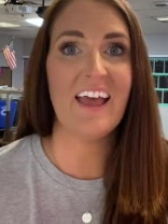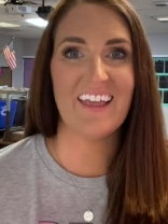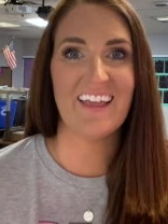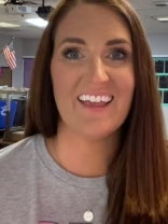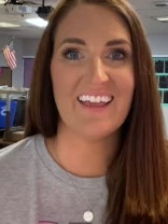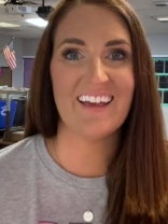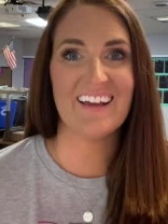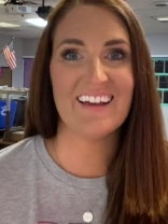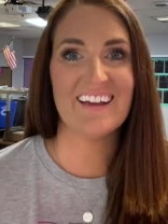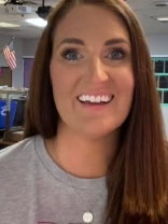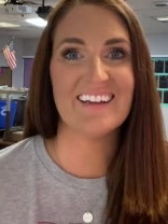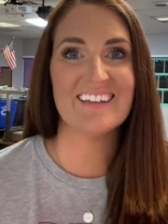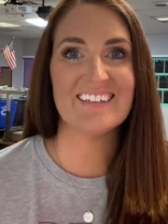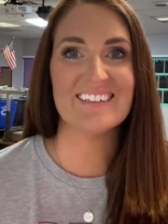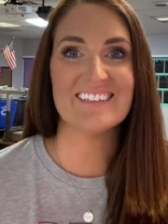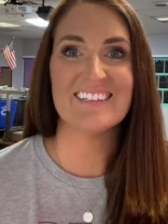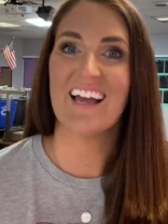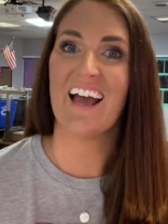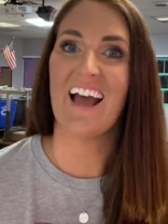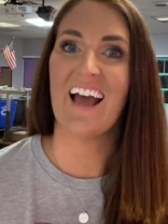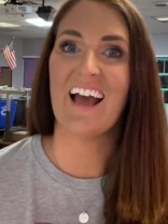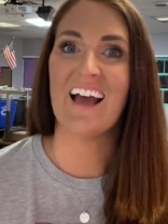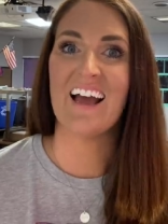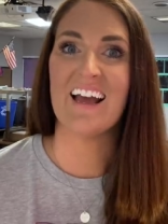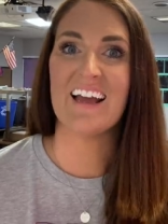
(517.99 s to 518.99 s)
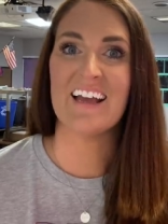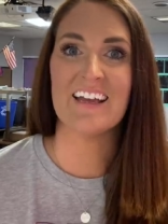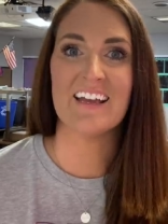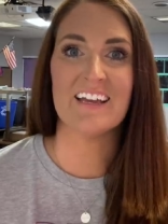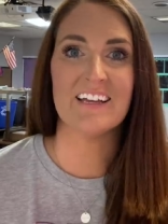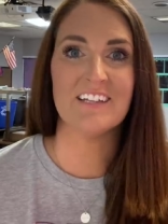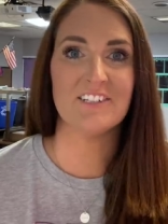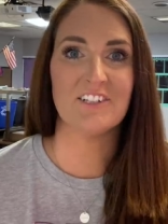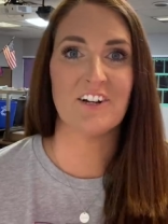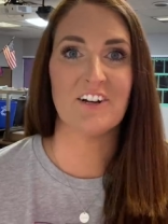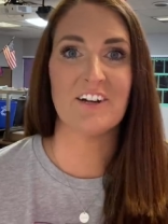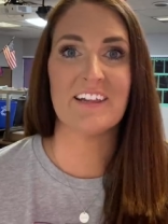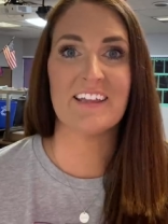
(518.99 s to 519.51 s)
And
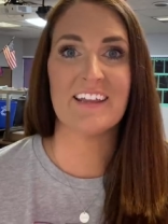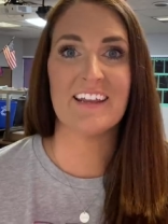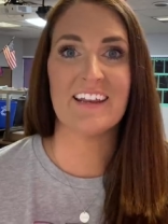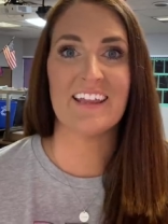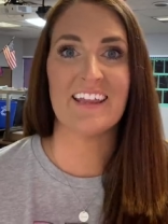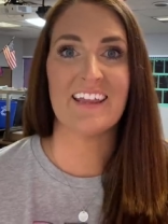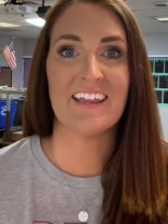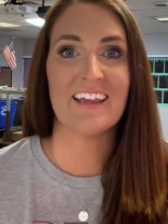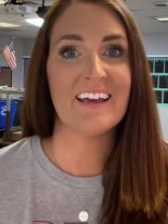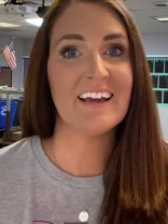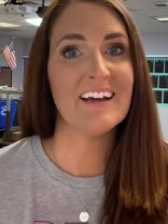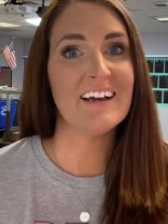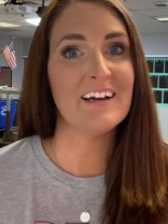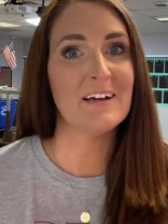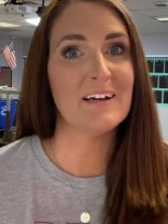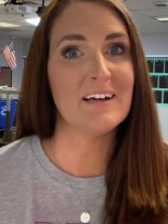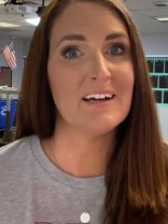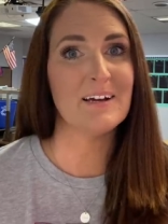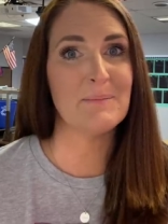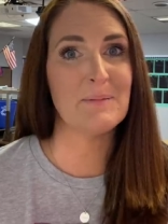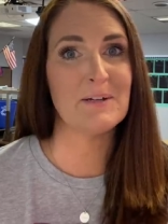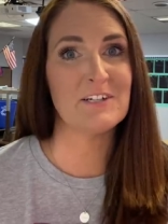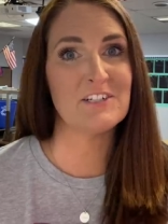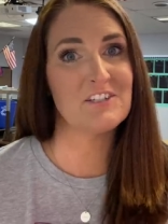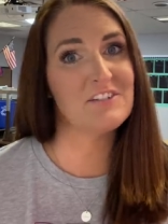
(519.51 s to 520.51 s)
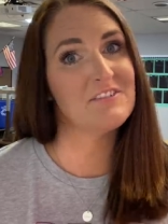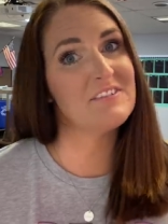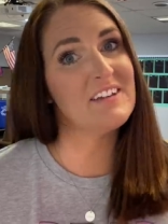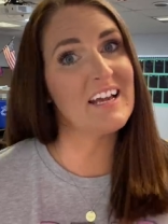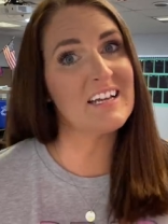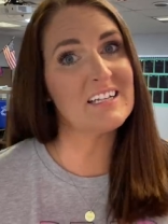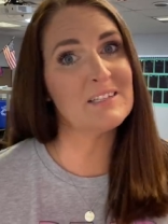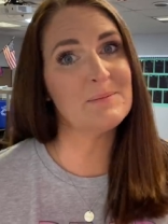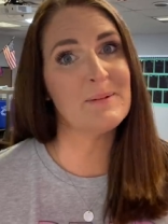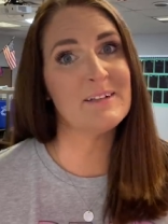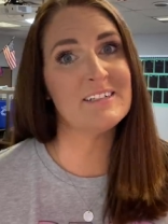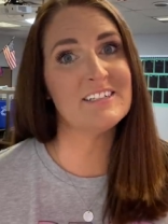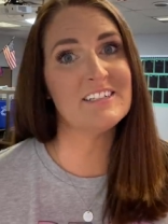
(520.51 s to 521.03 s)
I started getting a bunch of
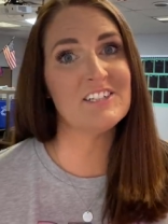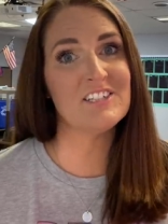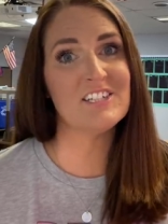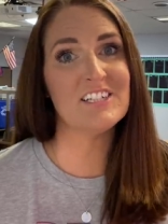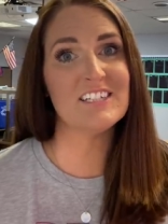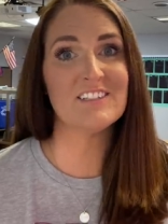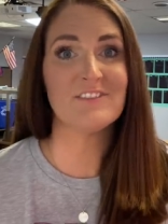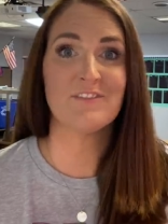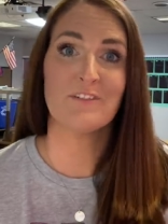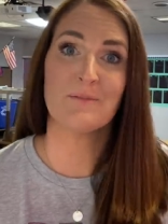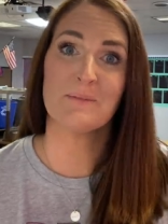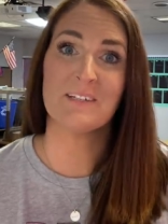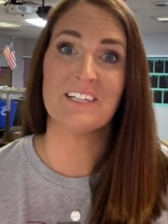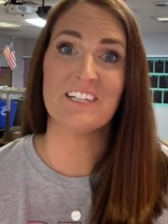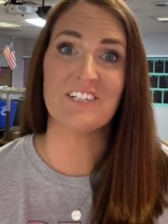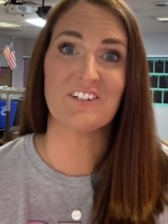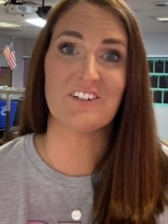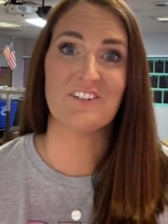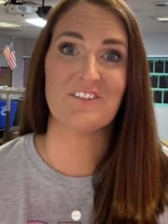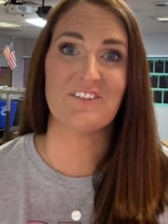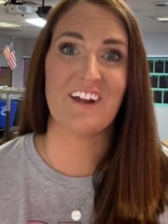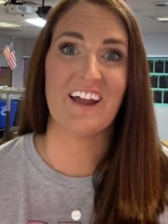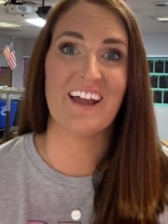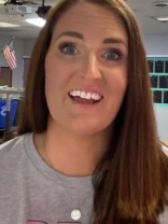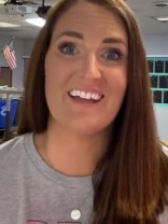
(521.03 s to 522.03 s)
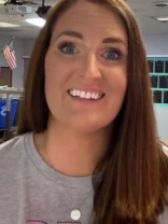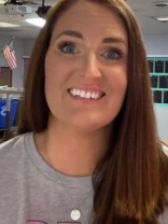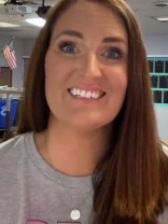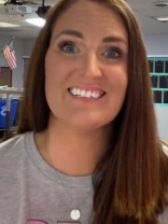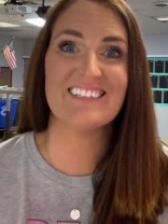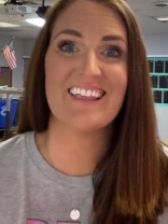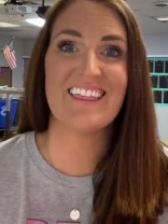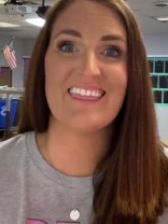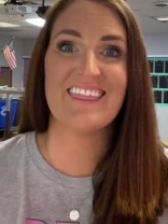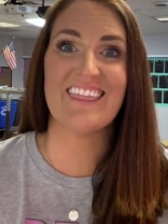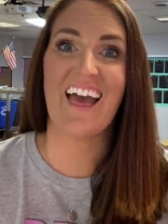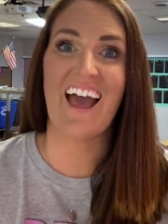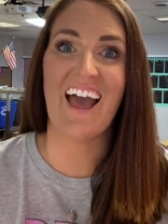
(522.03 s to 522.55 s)
text messages from teacher friends
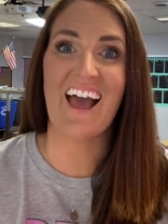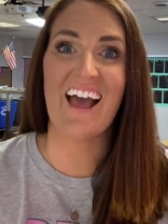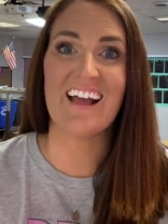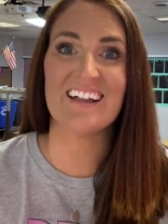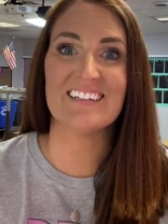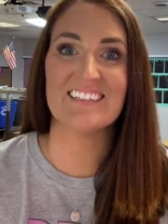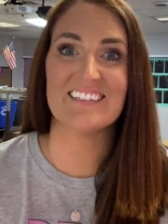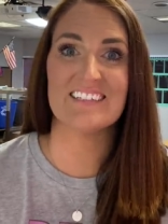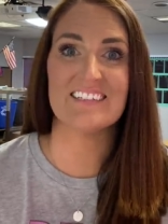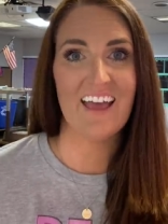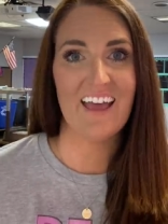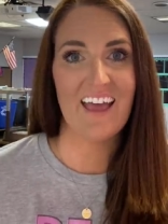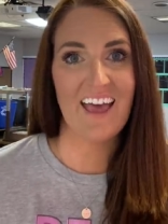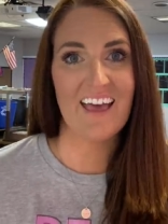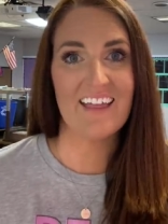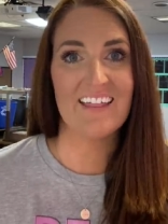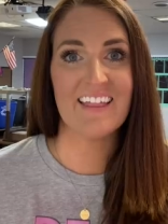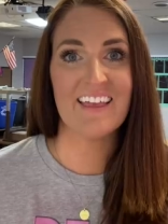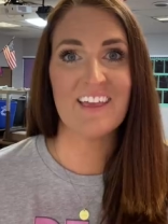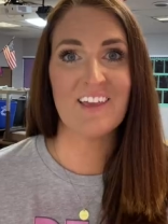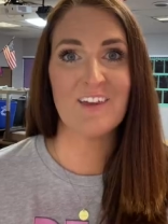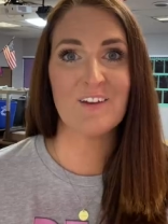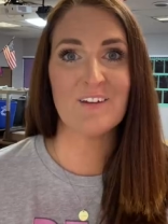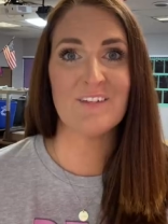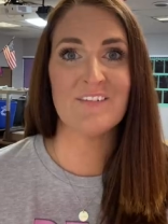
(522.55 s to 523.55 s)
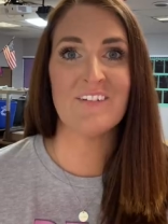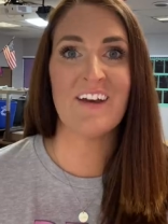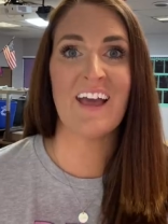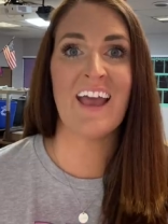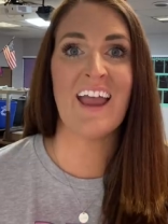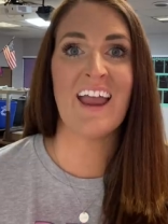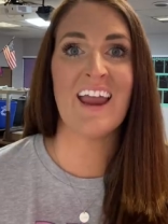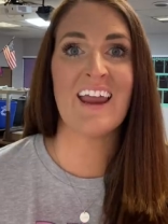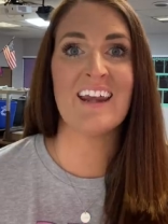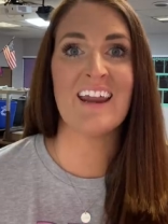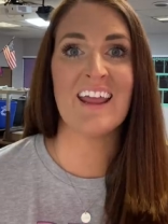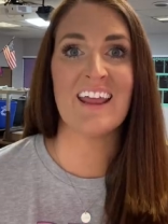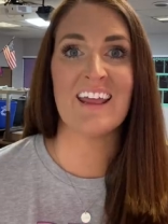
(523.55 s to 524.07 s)
that LA
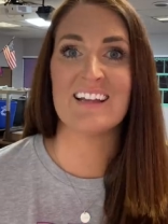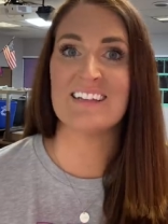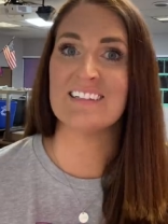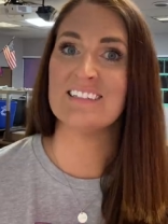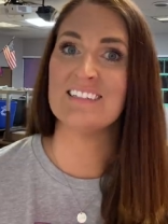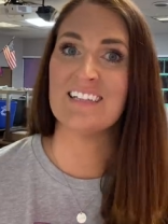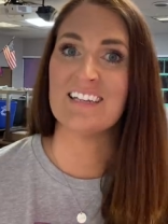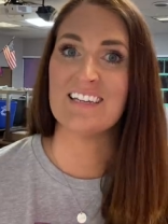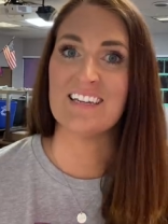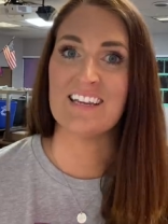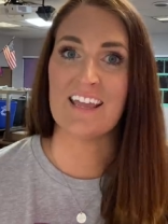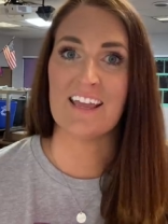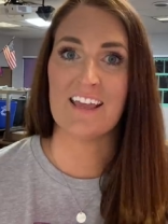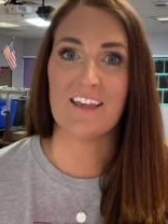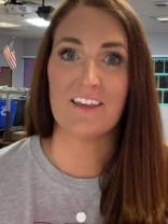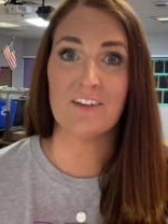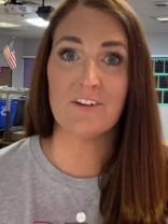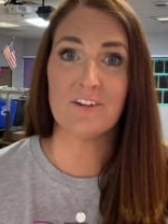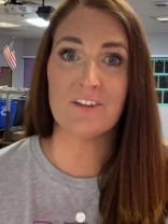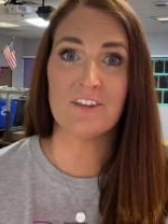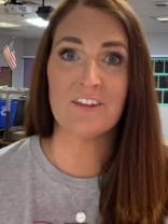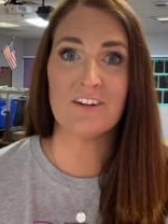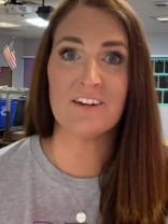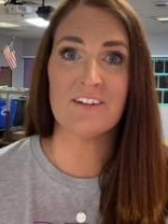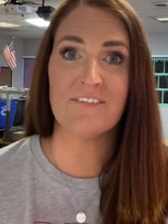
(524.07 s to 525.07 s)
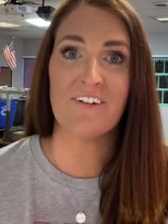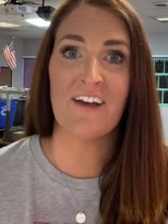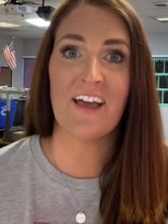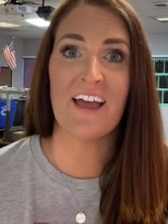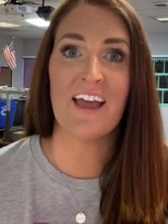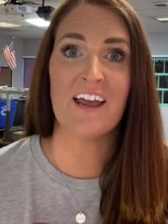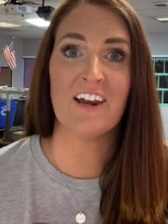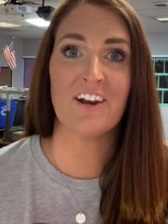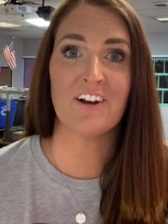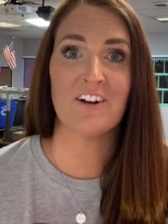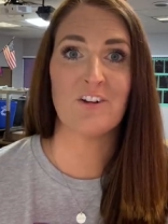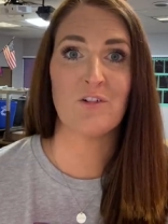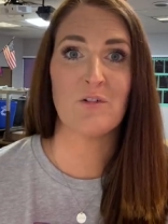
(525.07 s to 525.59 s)
Unified and San Diego
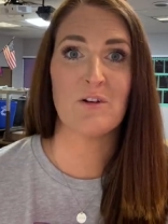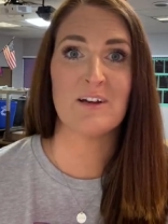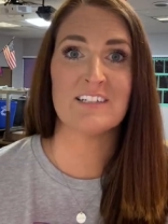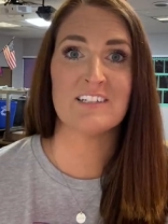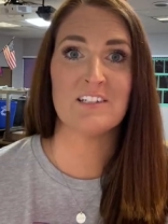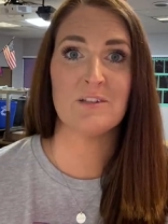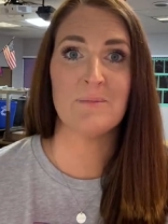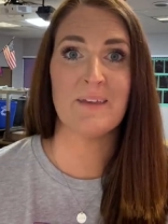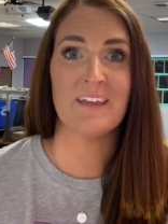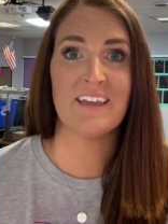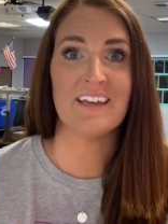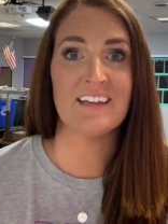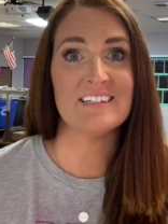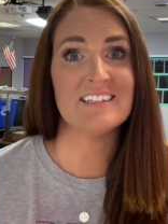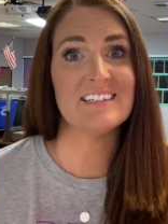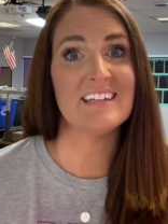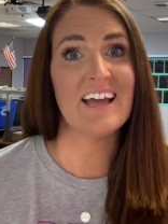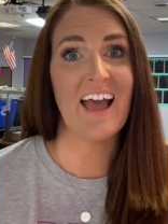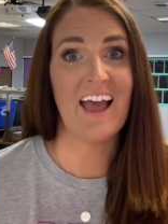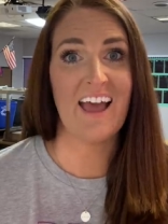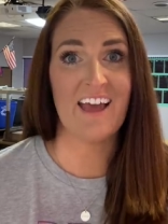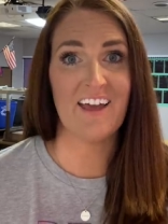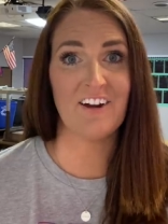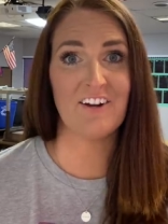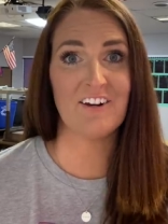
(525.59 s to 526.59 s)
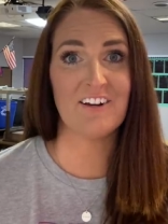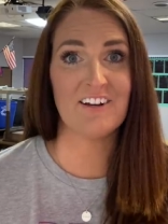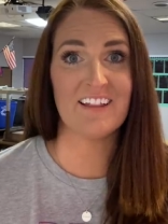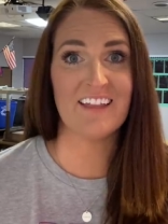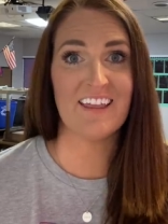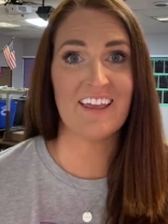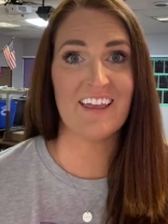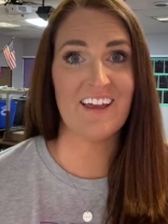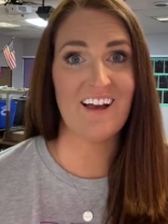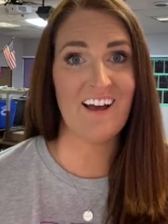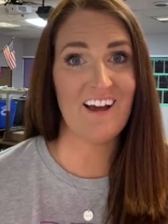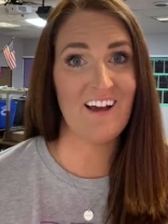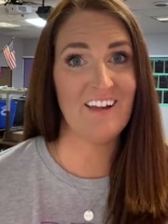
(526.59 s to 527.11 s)
Unified are going to be
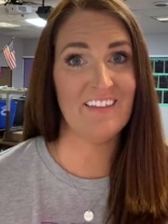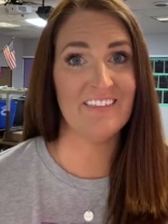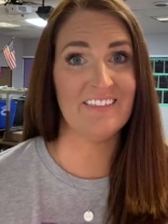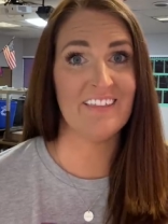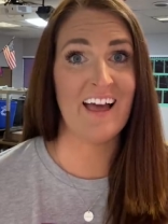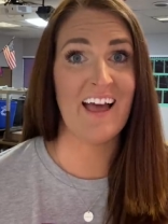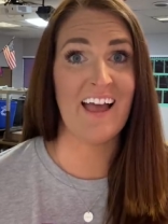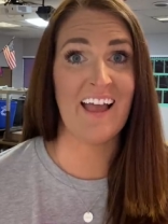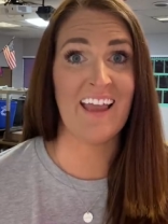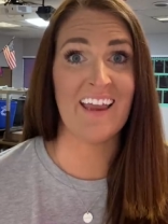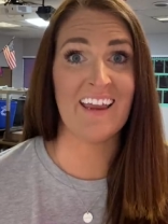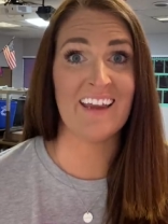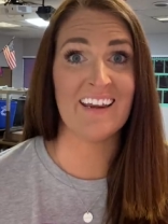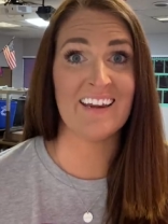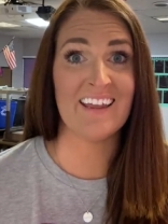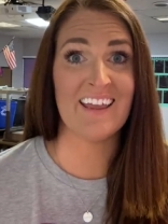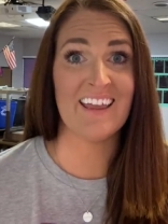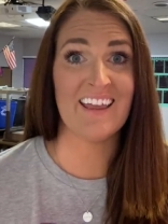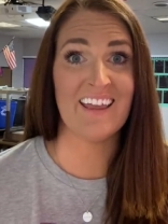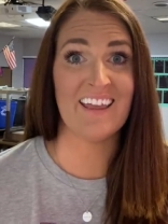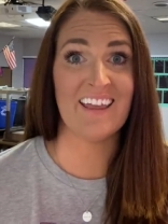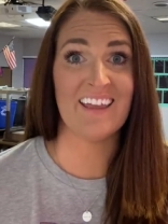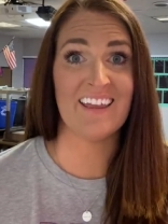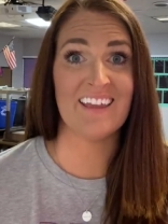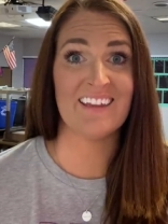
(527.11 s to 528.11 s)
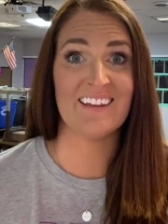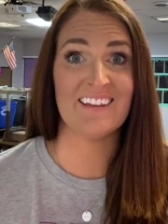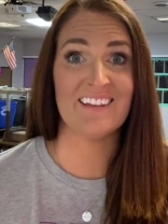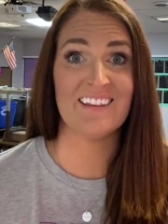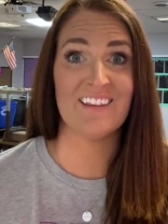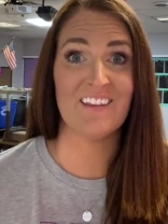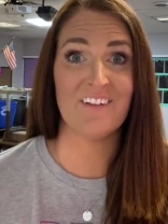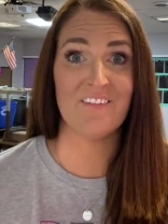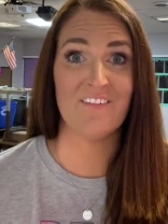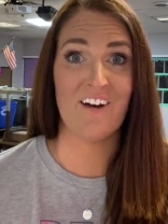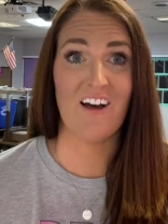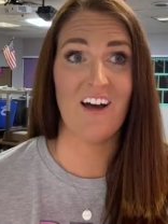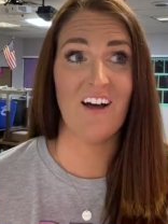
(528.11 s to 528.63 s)
entirely online in
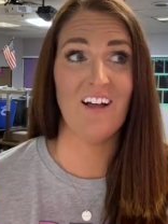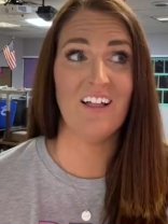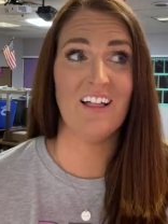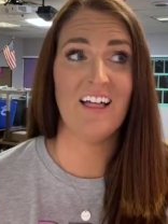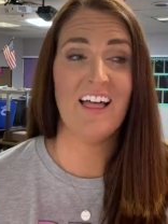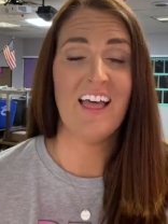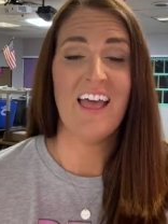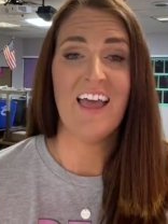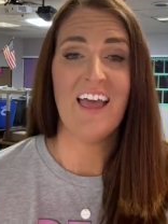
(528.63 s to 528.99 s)
the fall.